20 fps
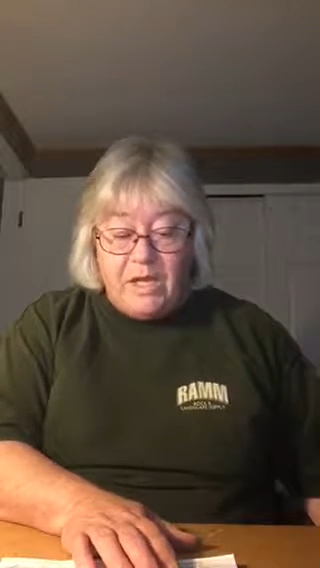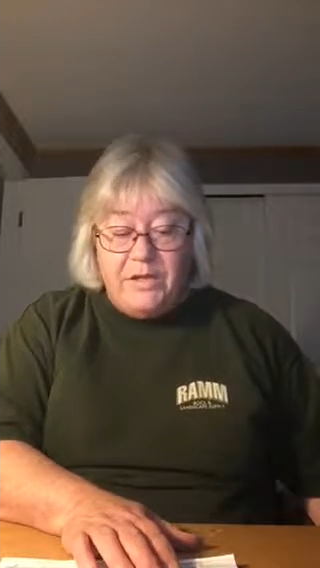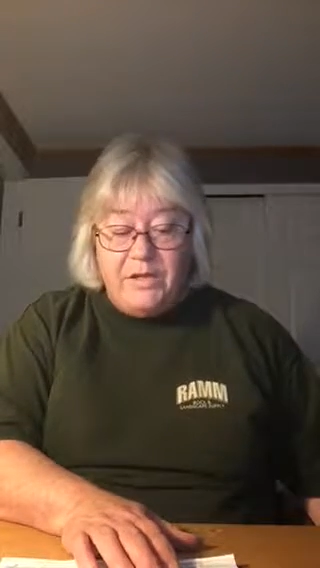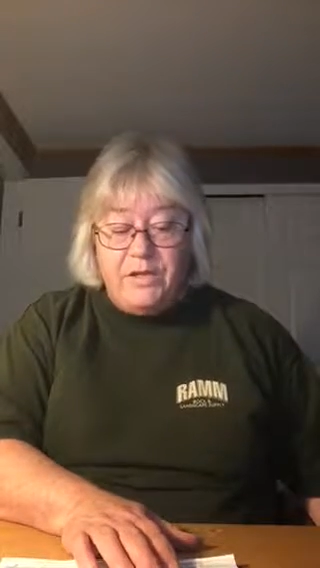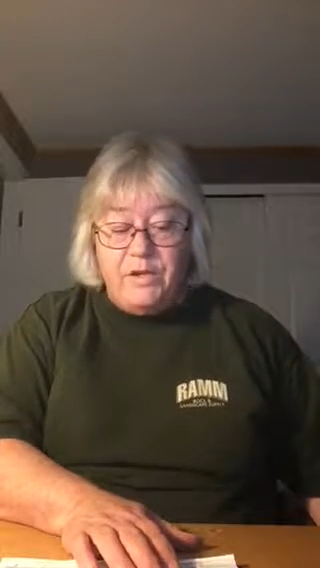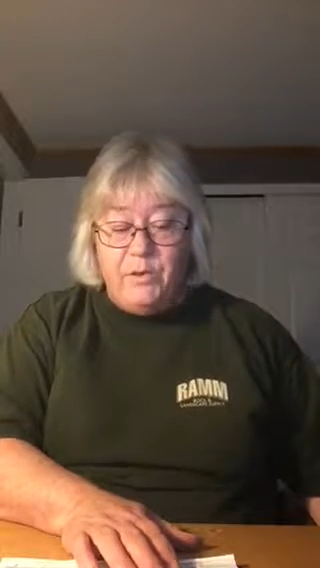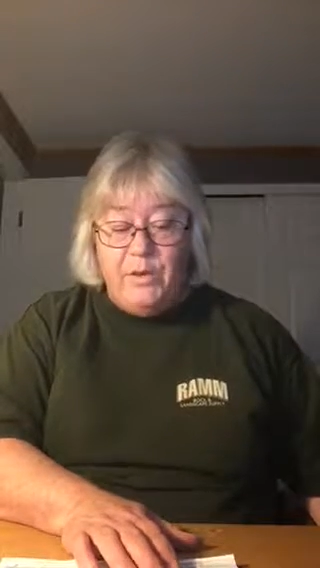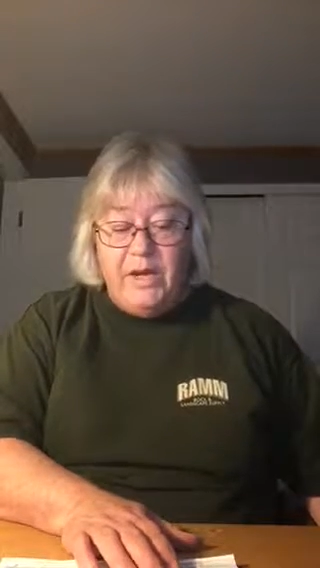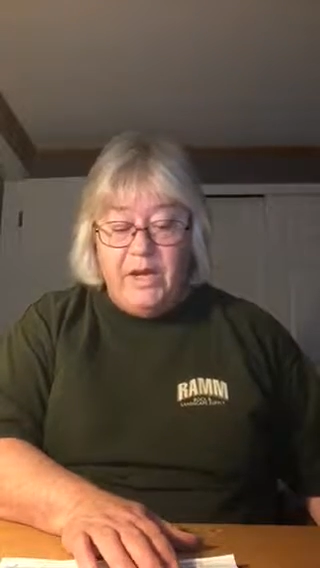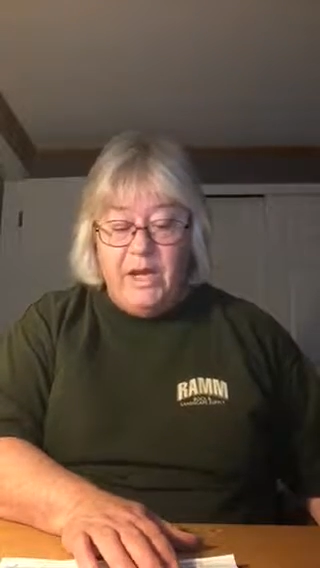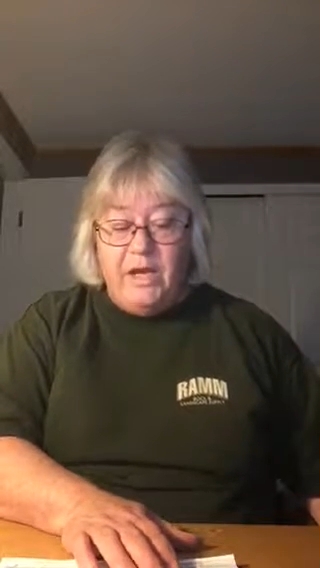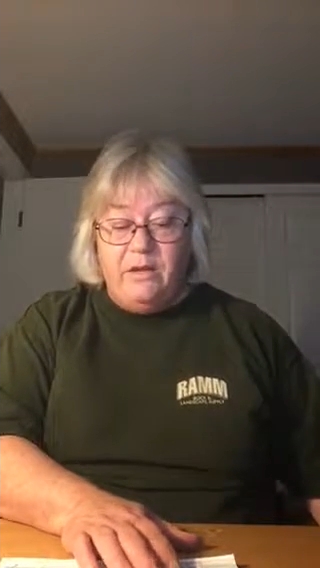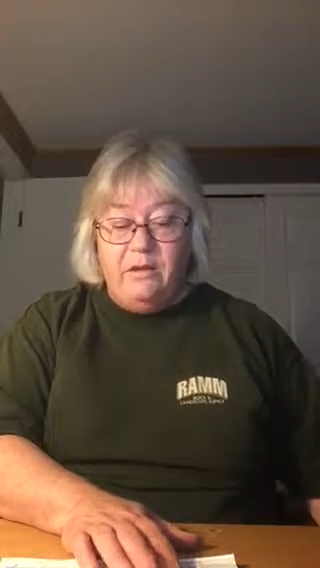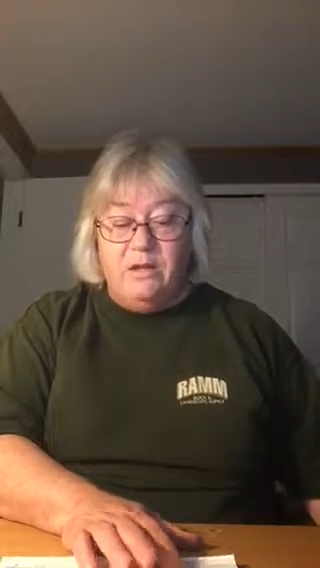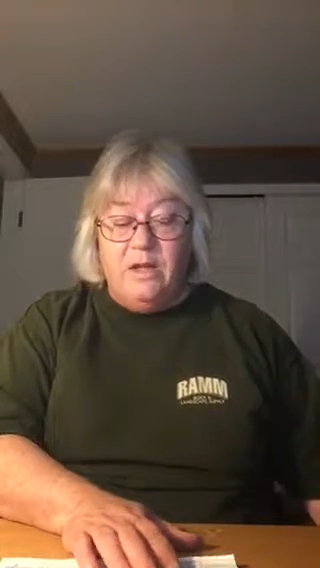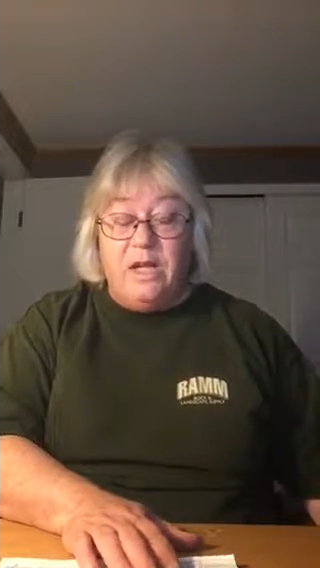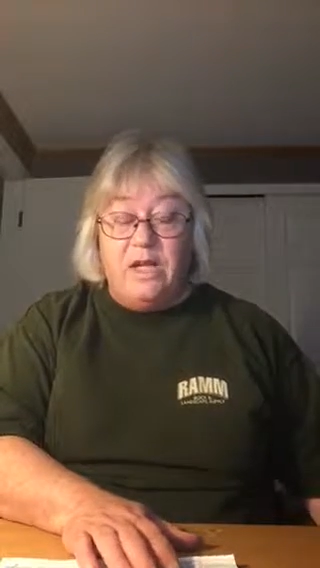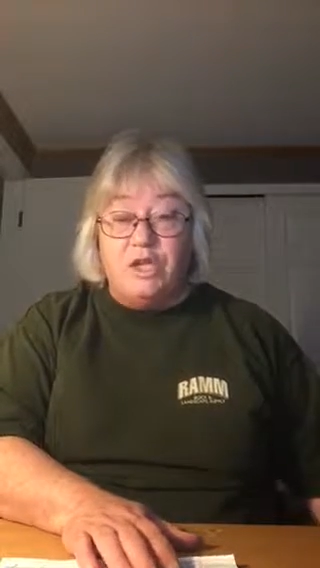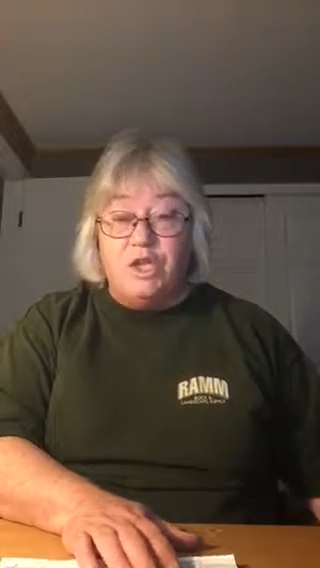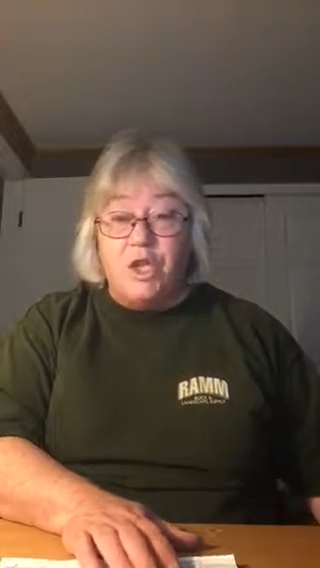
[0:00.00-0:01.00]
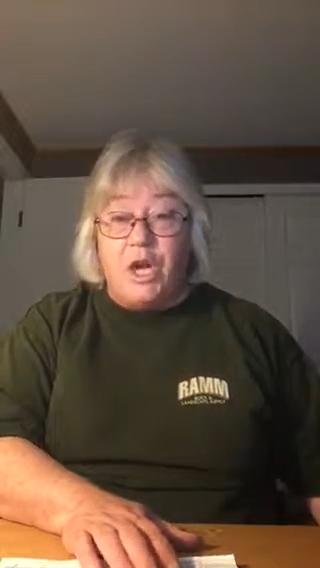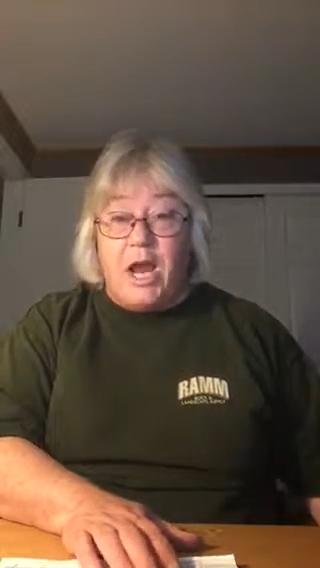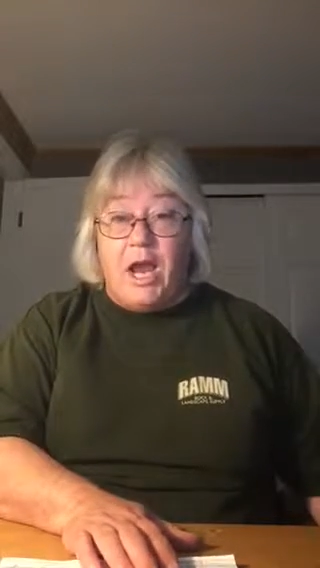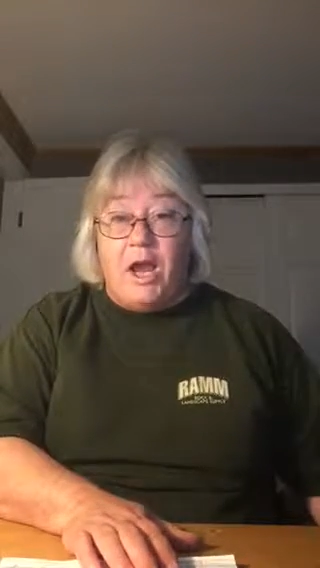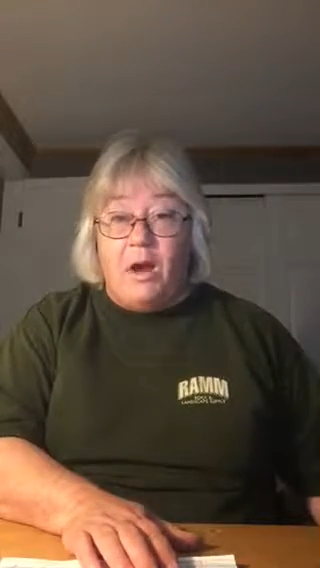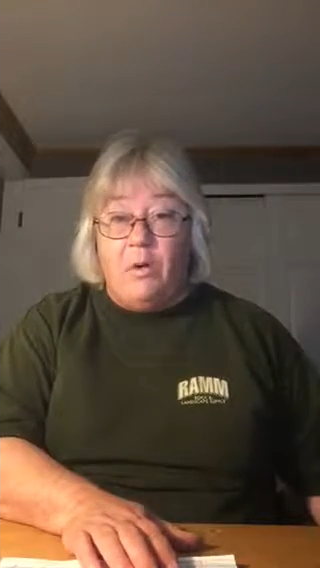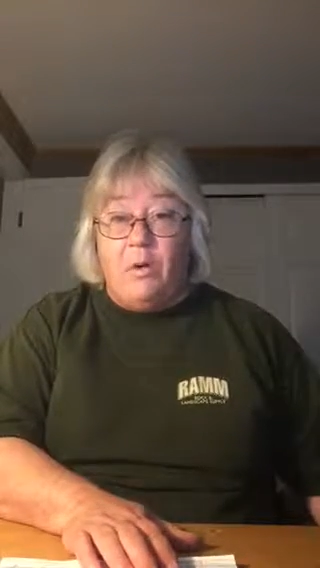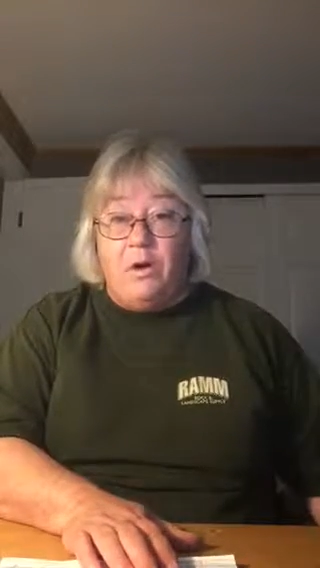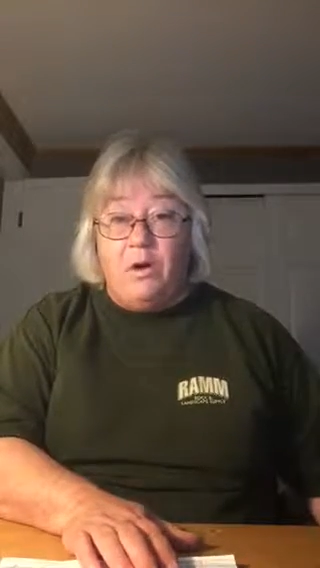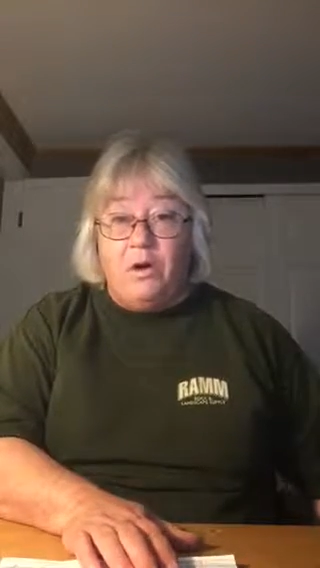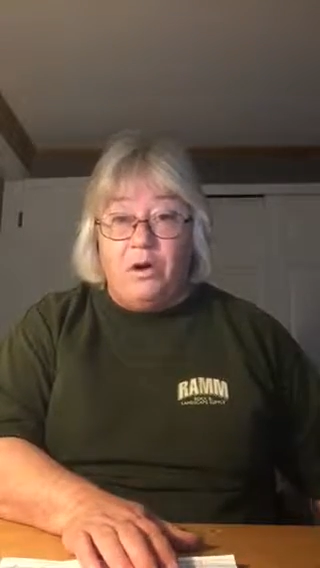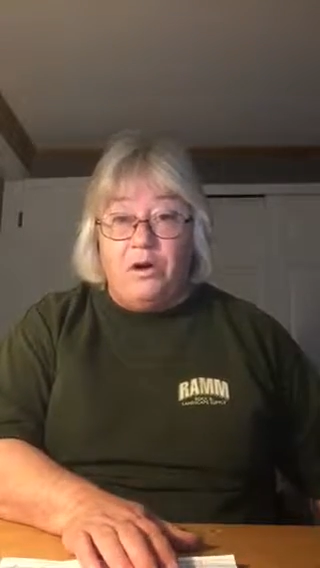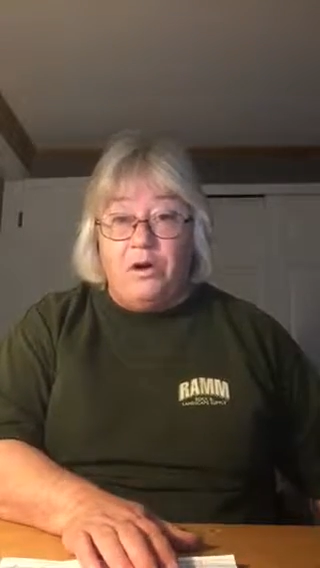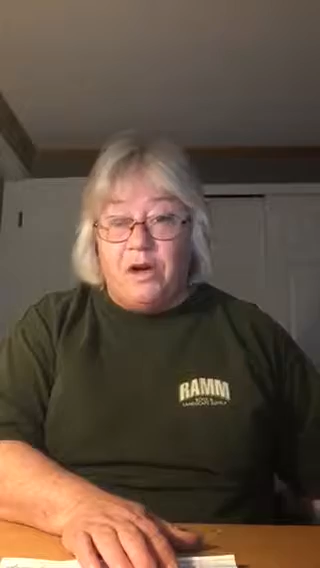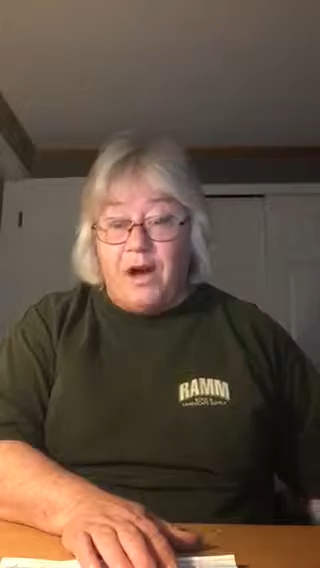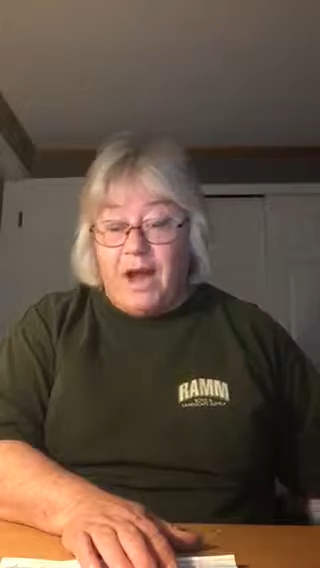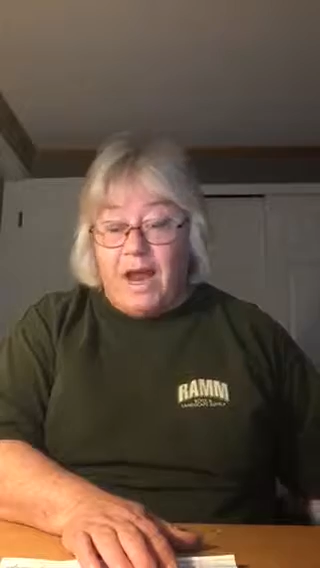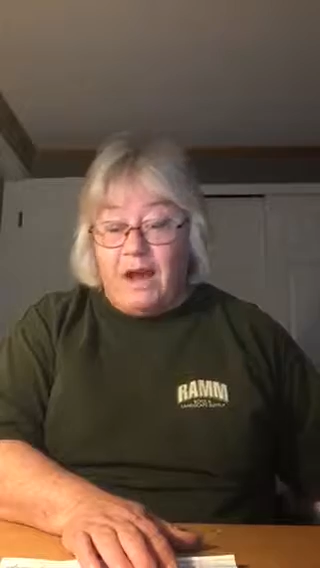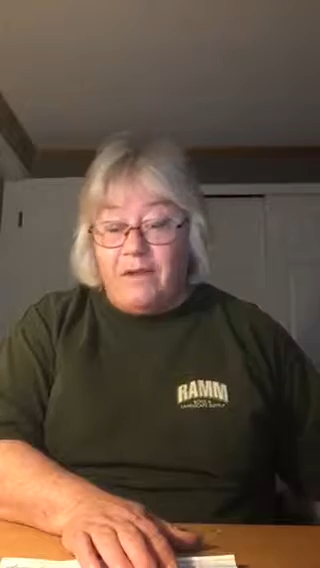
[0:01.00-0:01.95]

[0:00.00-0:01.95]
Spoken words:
Doing a lunch hour or